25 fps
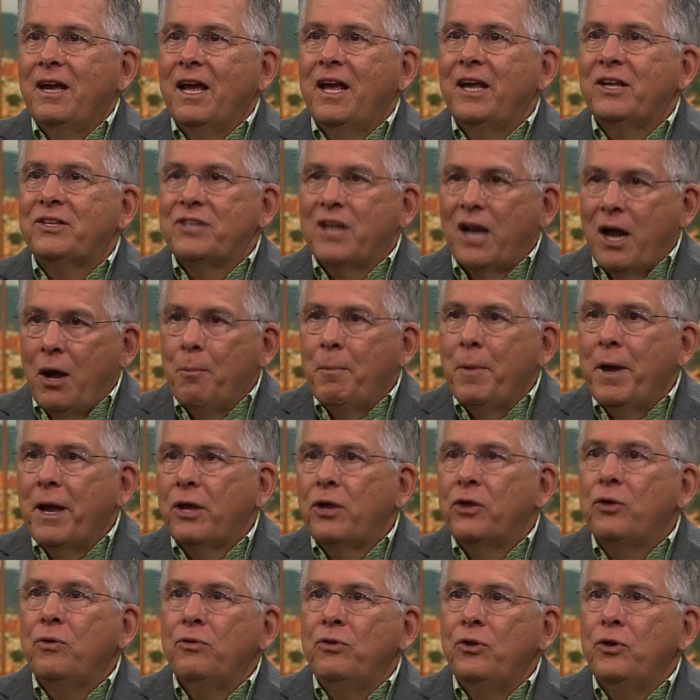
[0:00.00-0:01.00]
He said, I'll
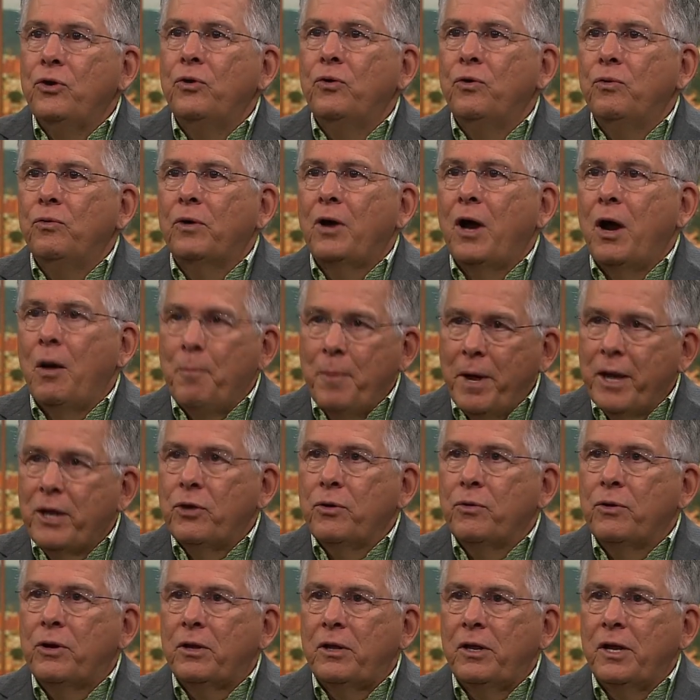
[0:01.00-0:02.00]
make you new, I'll
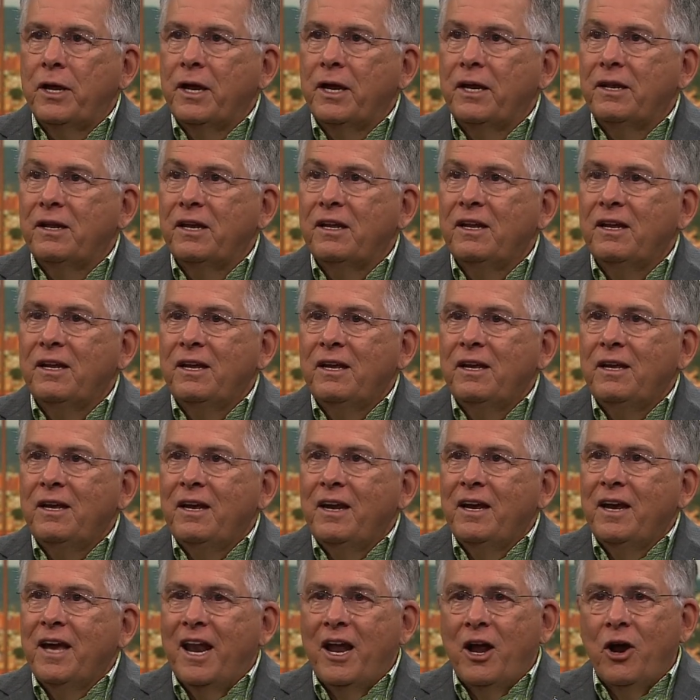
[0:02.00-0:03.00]
make you clean.
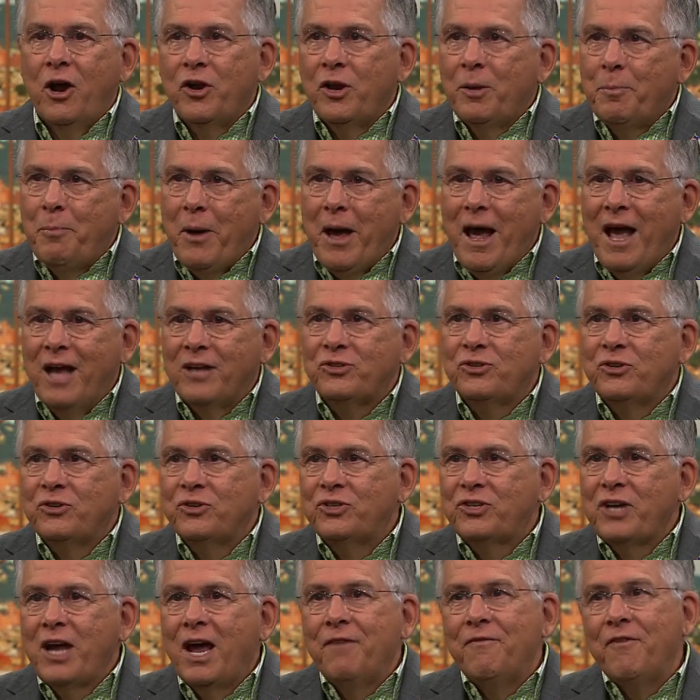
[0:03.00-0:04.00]
And I heard the pastor
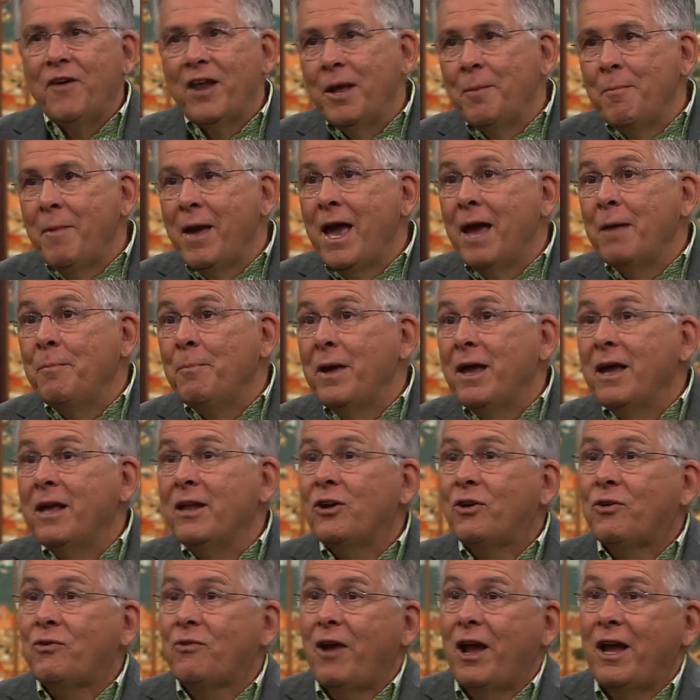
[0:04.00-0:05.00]
say, If any man be
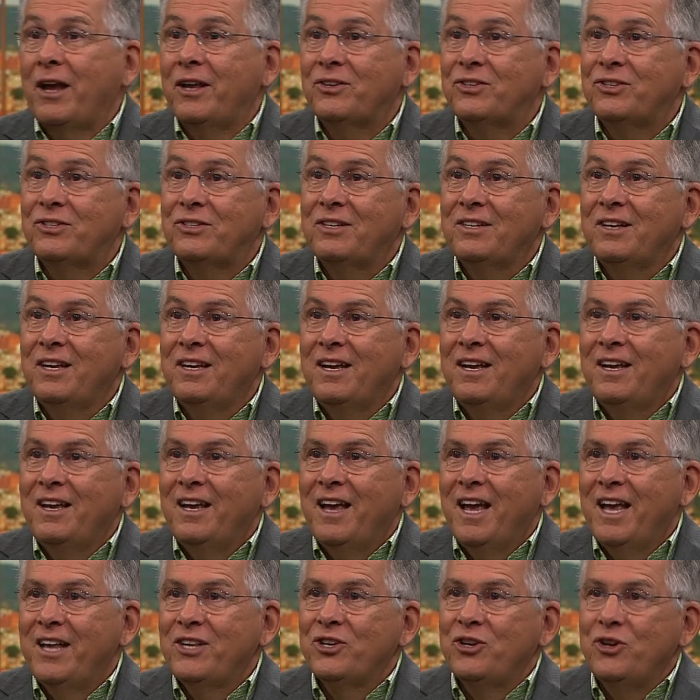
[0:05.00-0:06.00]
in Christ,
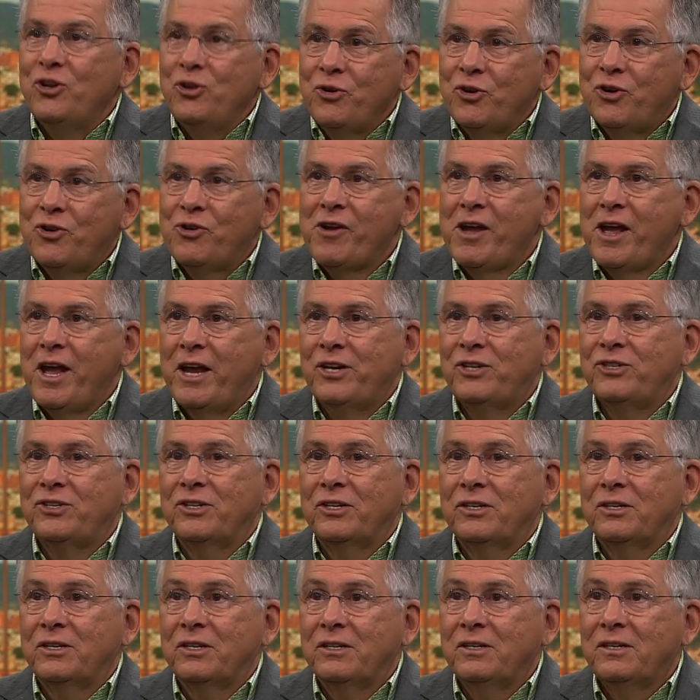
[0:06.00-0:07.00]
he's a new
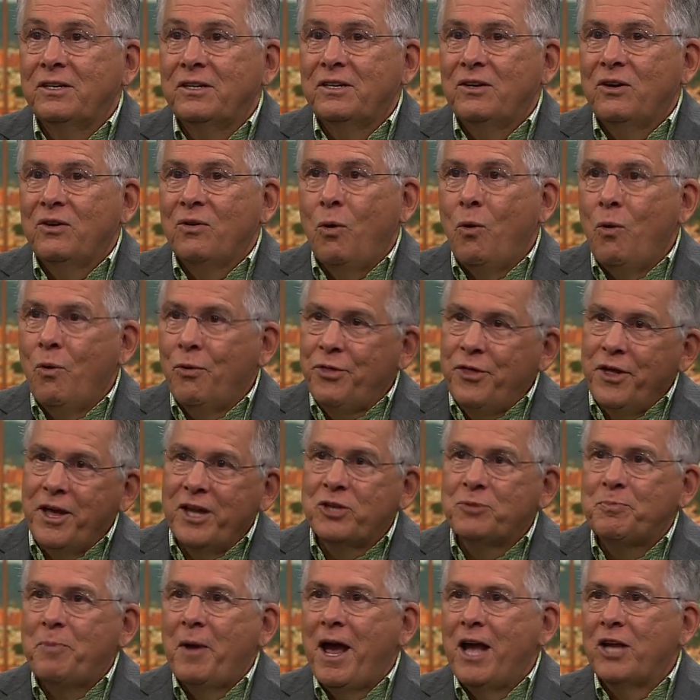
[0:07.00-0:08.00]
creation. Old
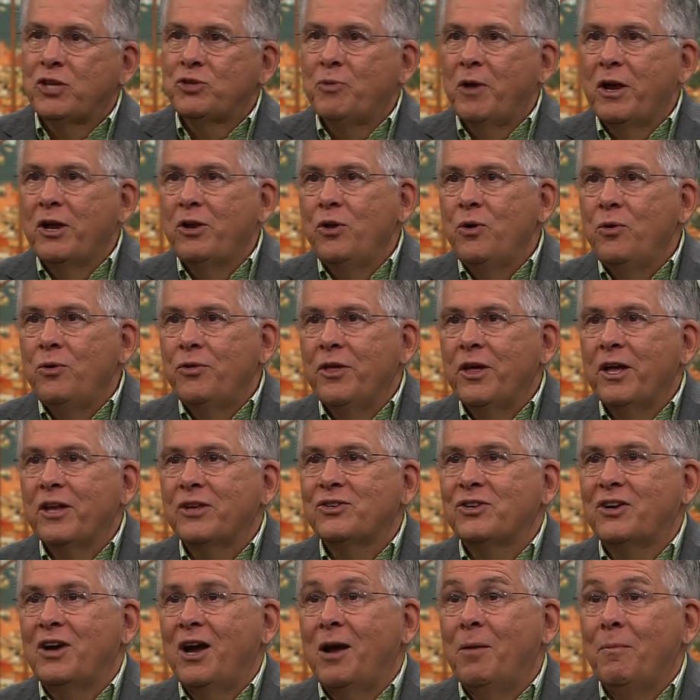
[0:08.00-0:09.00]
things pass away, new
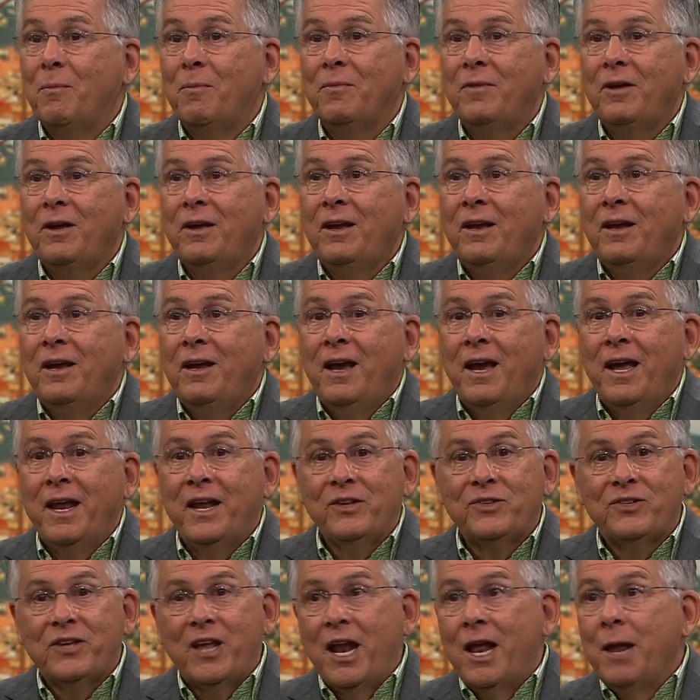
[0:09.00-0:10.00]
things come. And
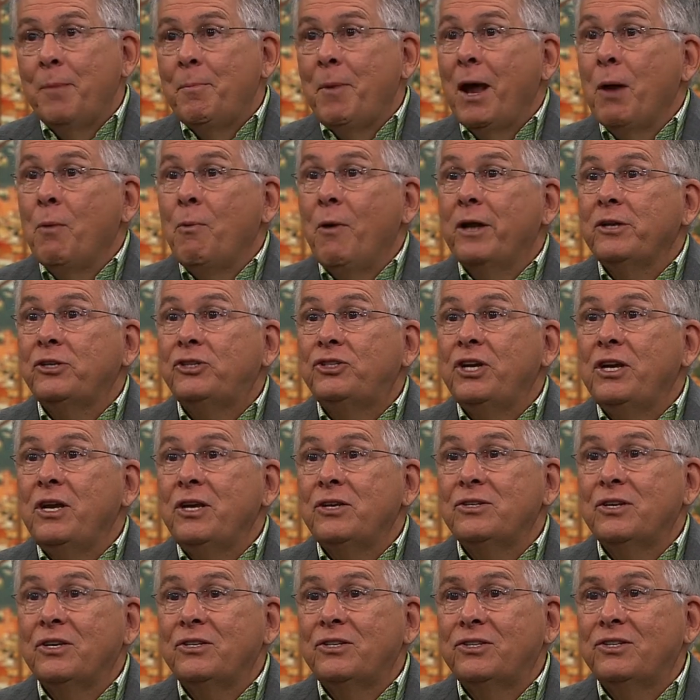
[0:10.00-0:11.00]
he said, Anybody want
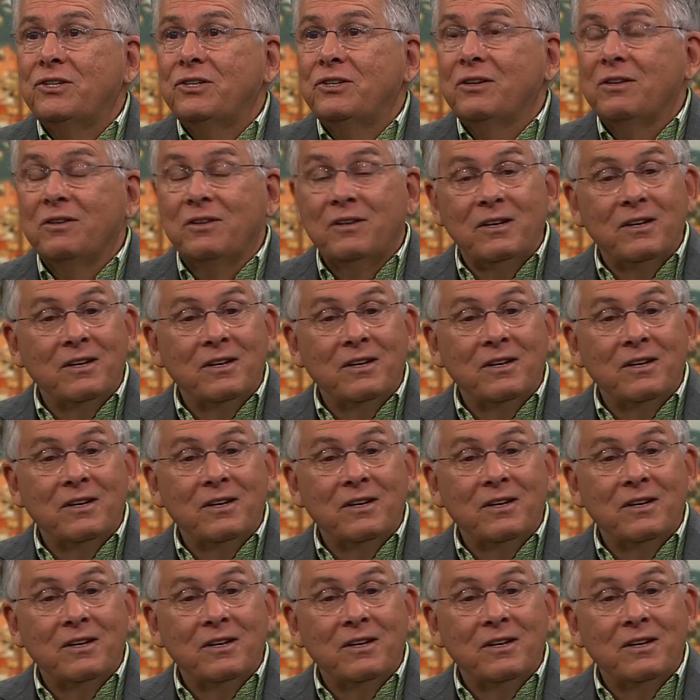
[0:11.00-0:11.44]
Jesus?